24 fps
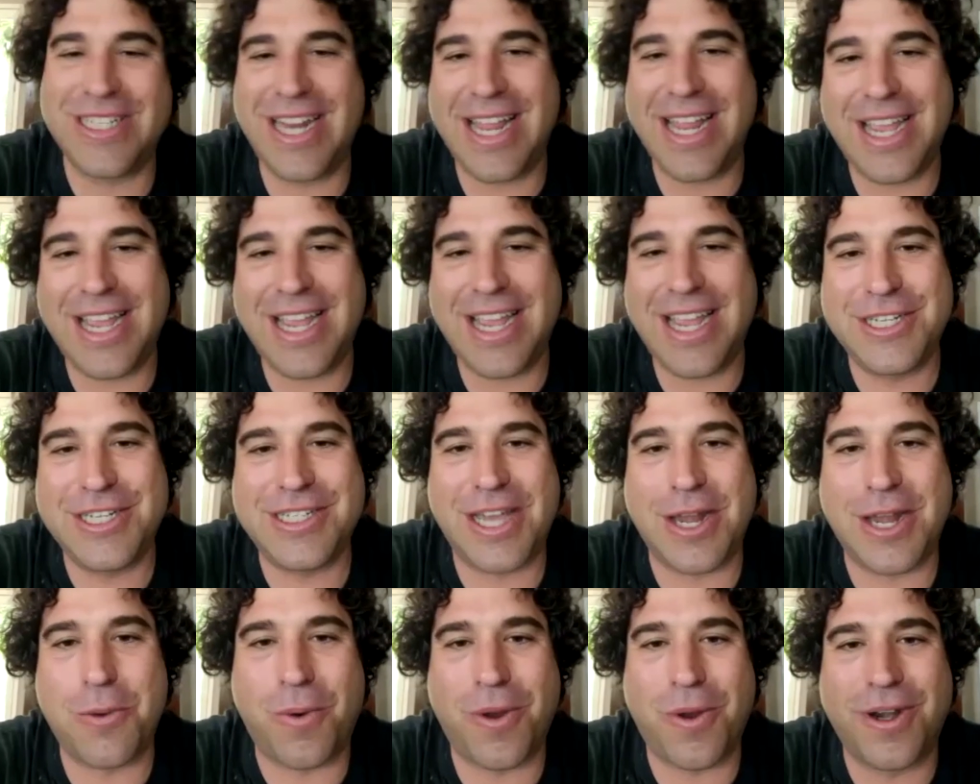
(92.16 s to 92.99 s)
just kind of
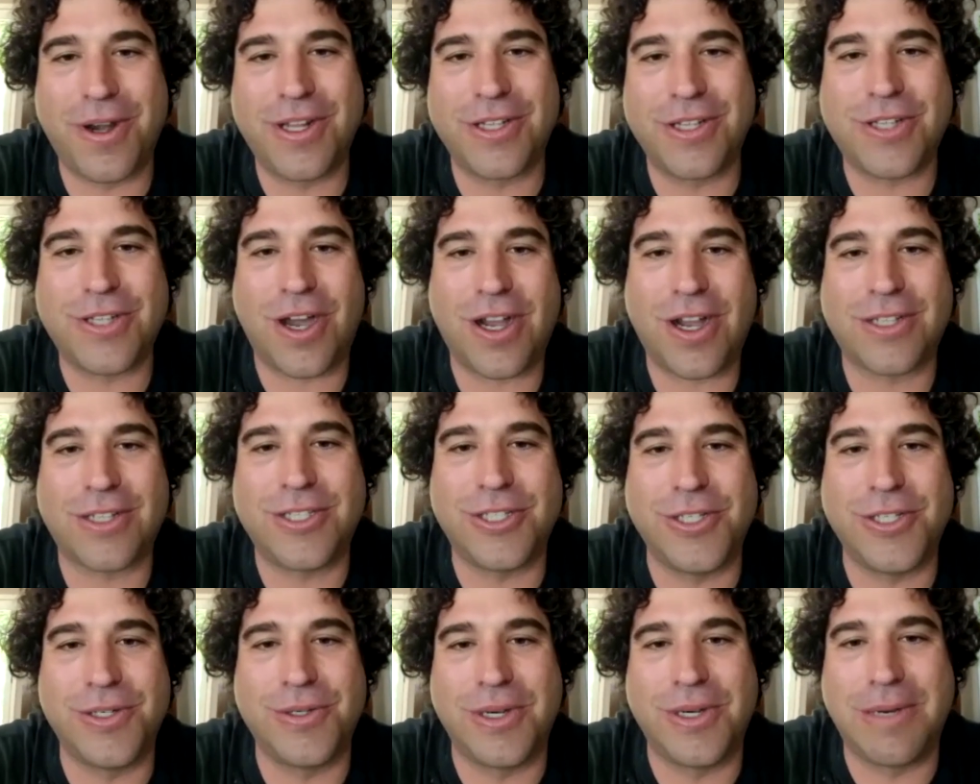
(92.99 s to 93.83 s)
wanted to talk to
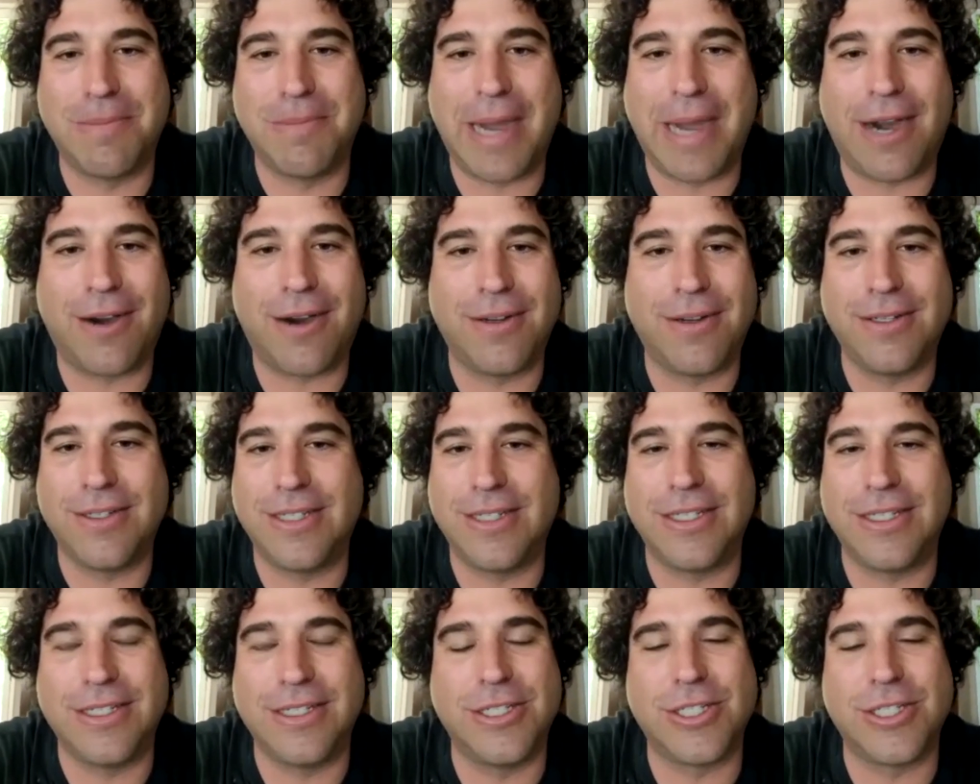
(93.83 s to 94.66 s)
you about
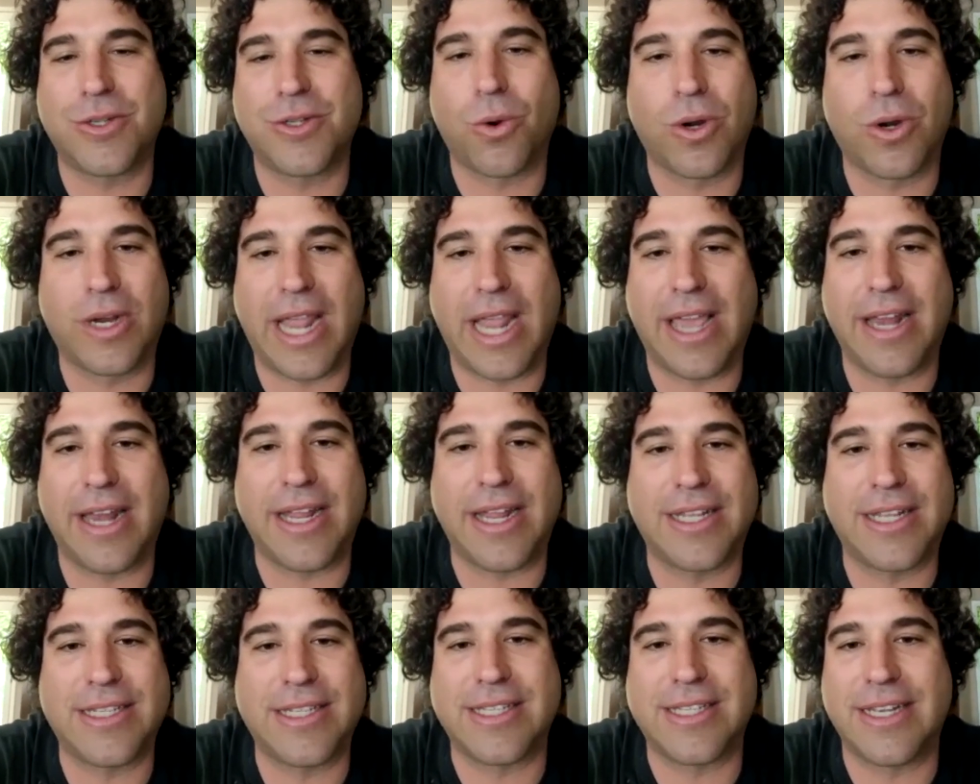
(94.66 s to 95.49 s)
just
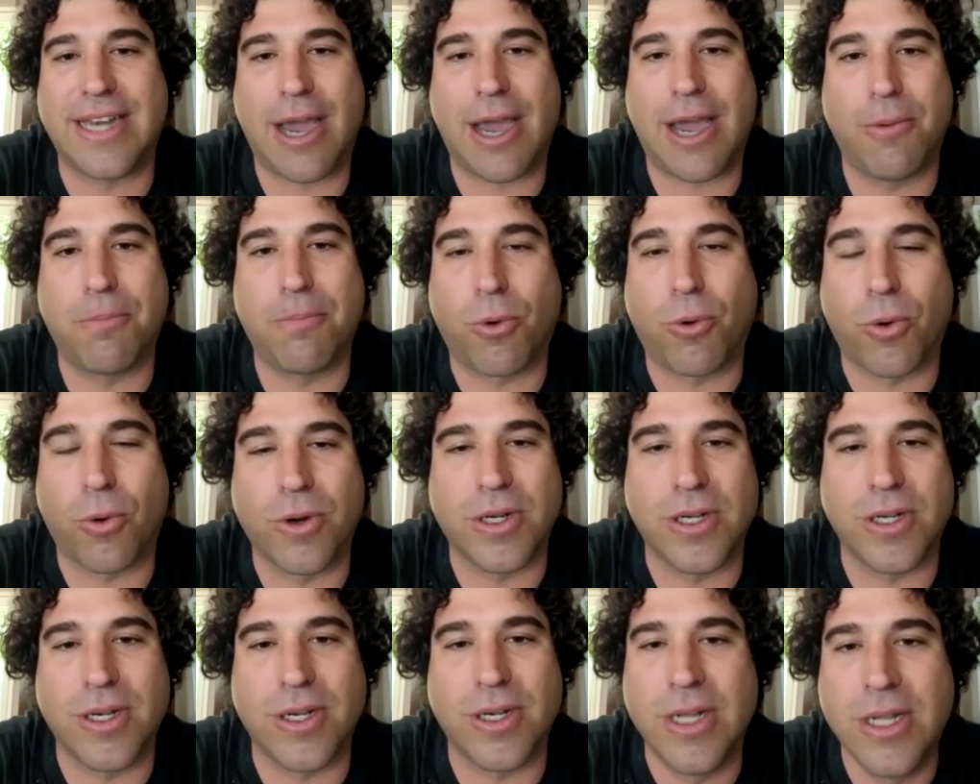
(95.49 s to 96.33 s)
organics and how
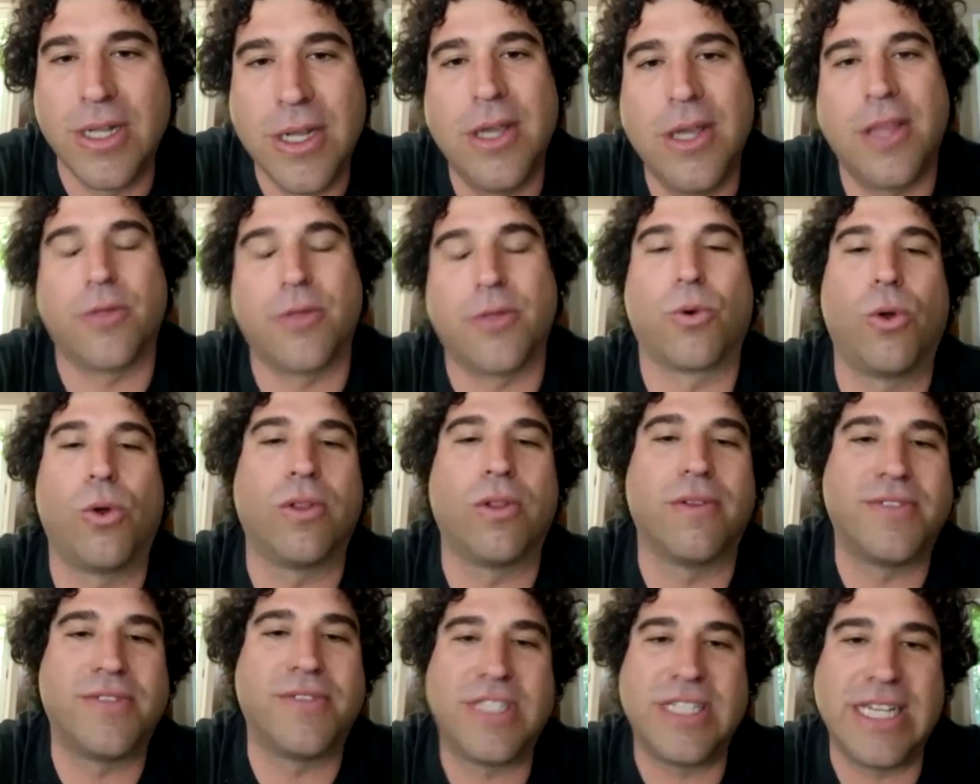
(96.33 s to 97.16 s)
important the role
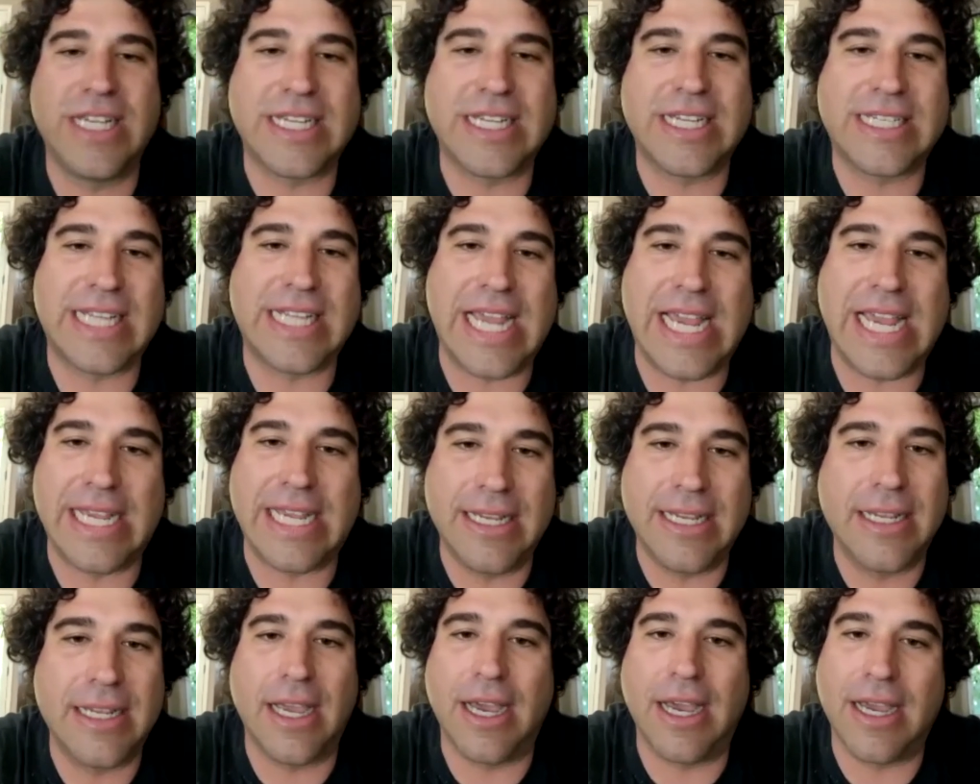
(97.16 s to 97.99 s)
of CSA
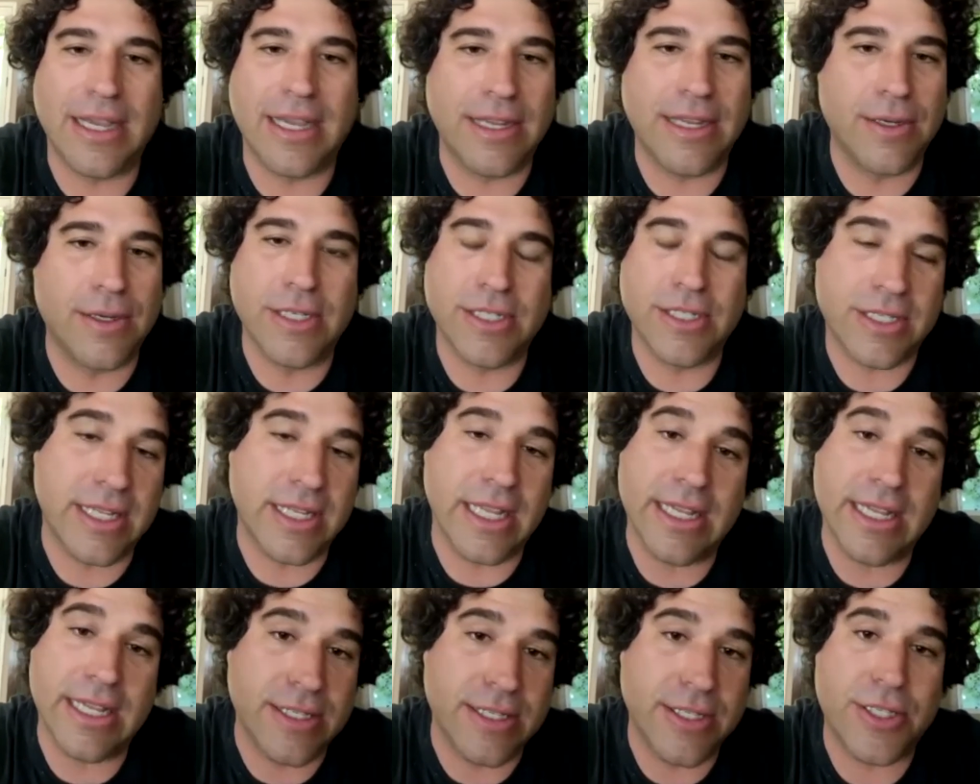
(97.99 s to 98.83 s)
just
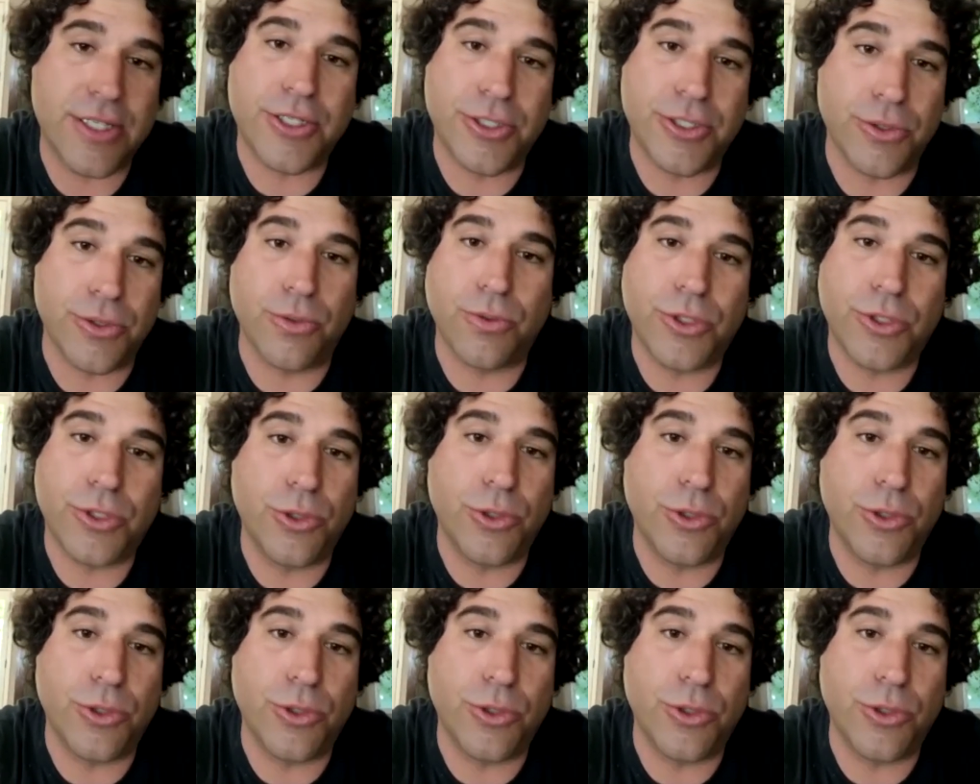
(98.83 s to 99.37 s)
is to